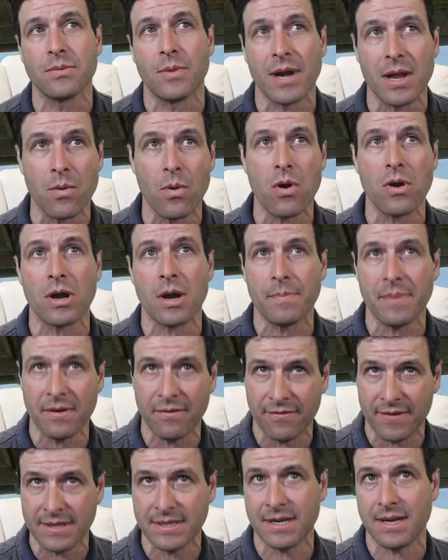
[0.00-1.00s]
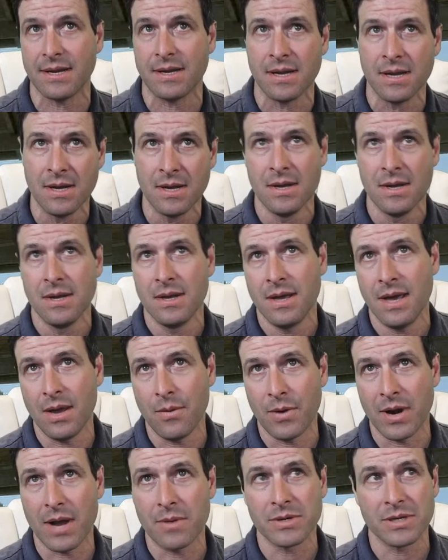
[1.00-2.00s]
When he woke up, he visited, and
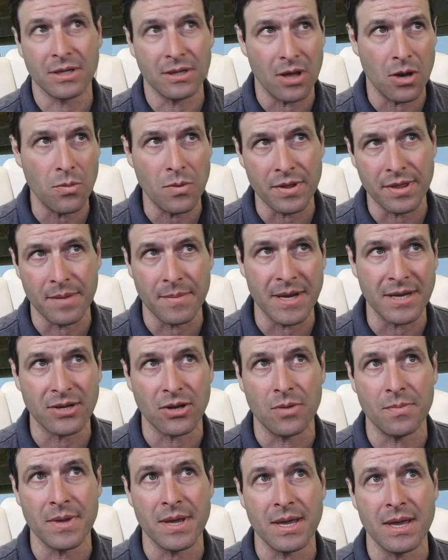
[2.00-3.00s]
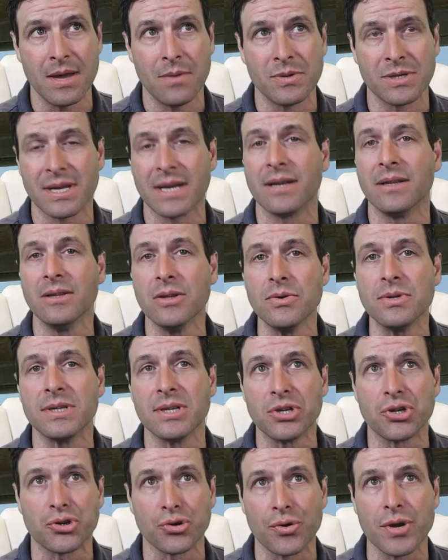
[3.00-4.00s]
when I was alone with him, he told me it was like a
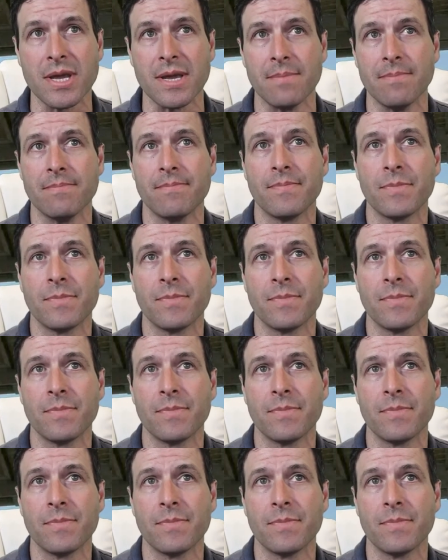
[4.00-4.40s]
lucid dream.